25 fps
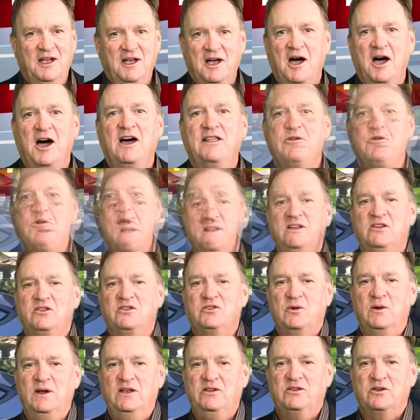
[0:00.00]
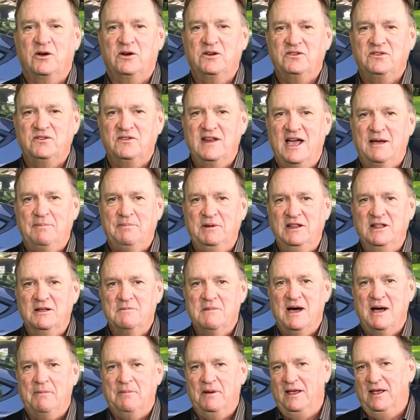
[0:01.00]
Other industries are snapping
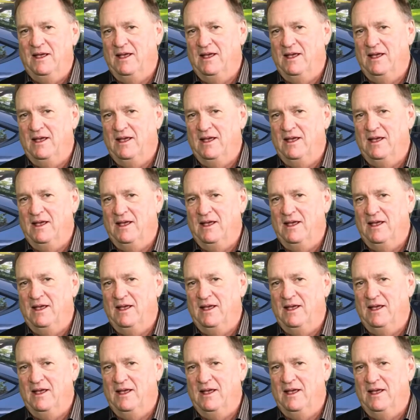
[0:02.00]
them up.